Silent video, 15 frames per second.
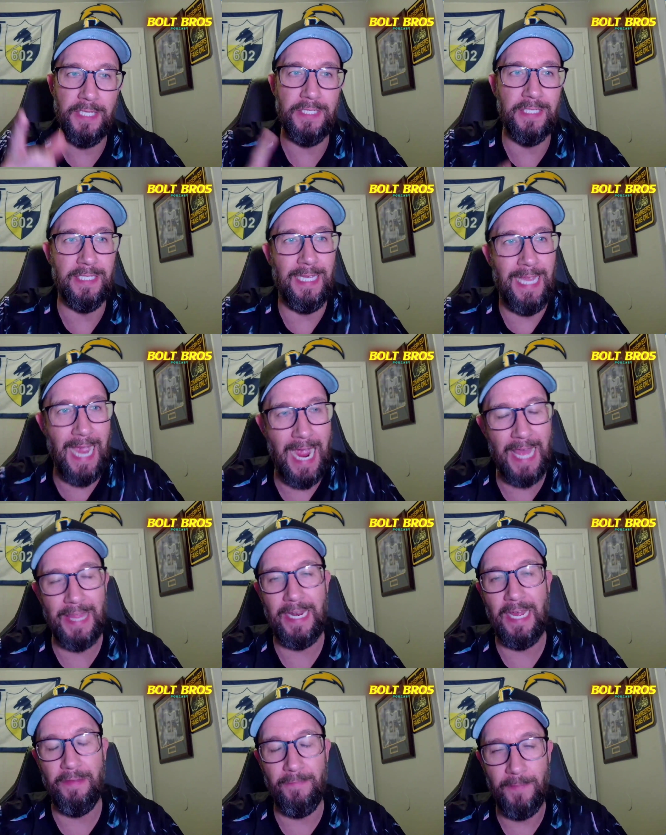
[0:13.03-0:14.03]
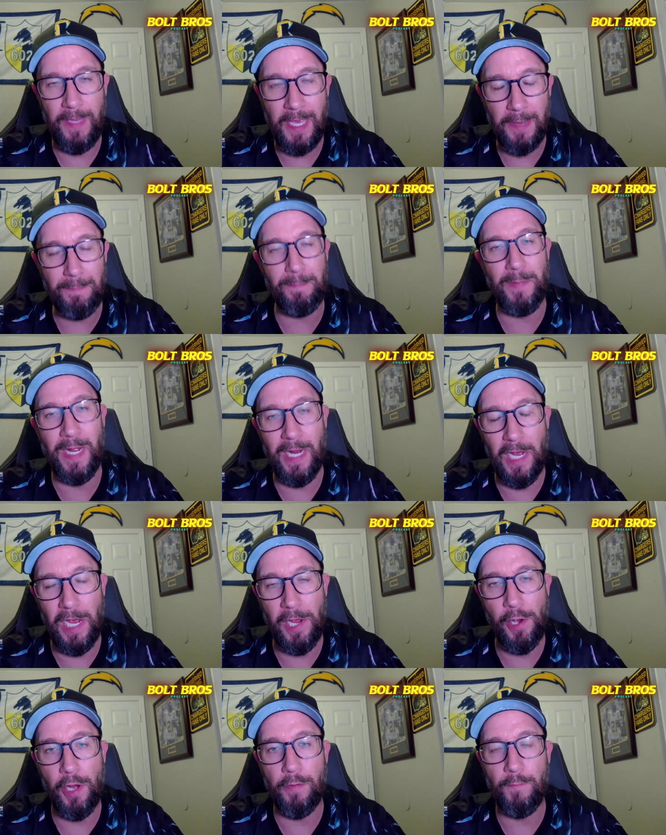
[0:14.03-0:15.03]
This is a guy that I've kept my
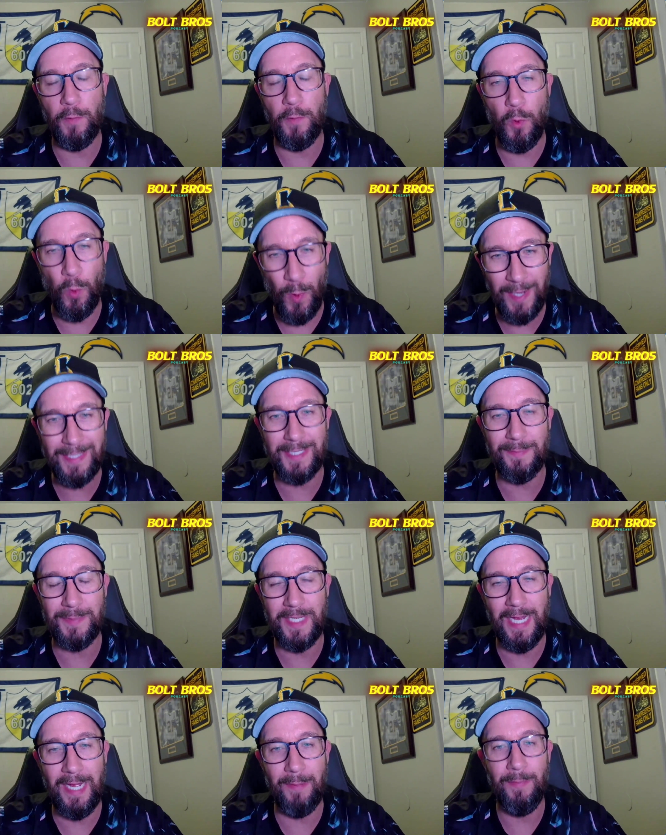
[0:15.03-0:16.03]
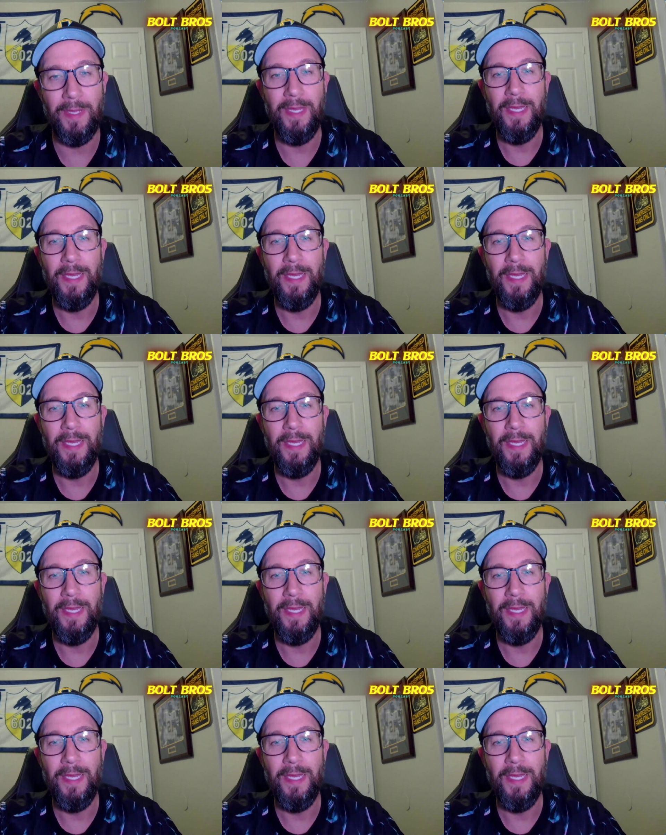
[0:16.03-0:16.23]
eye on for quite some time,